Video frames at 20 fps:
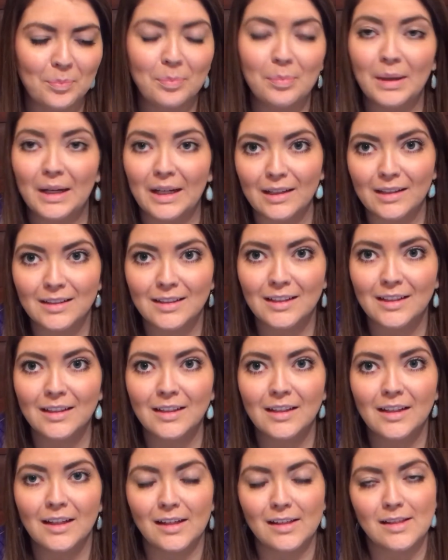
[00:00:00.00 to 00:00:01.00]
But
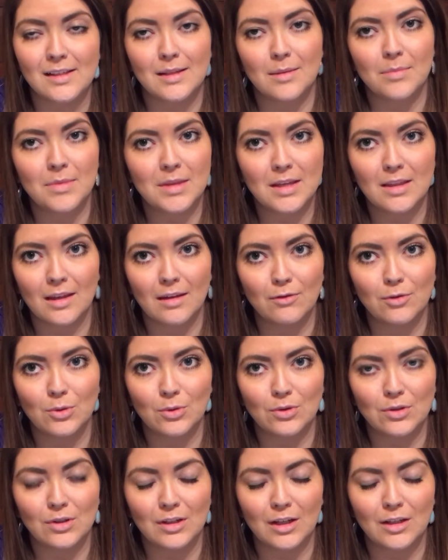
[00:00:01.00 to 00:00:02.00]
it's something they've
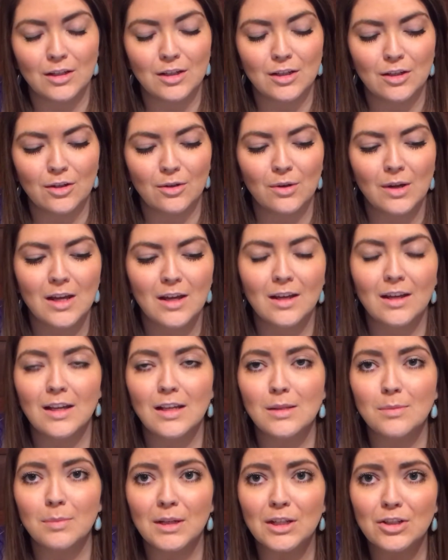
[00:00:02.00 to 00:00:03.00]
told you not to do,
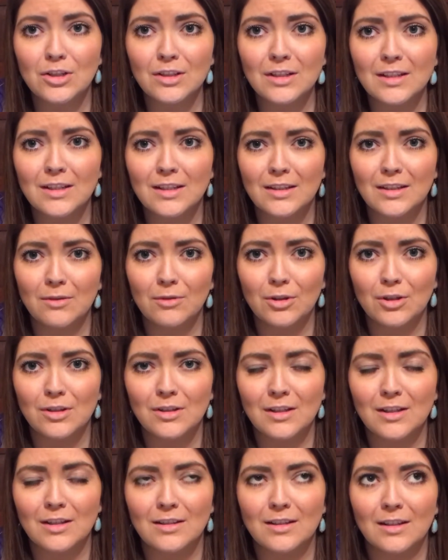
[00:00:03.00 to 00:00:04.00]
especially
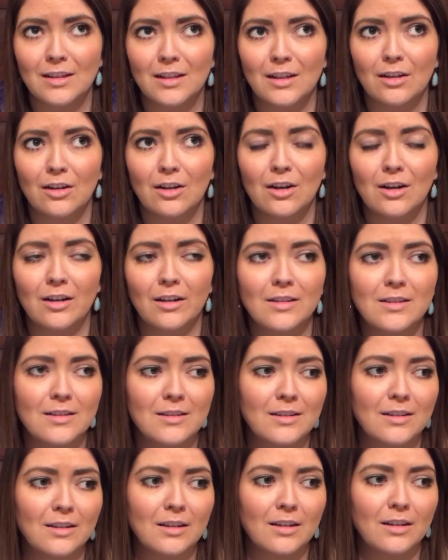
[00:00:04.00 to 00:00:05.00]
sleevers, because it can cause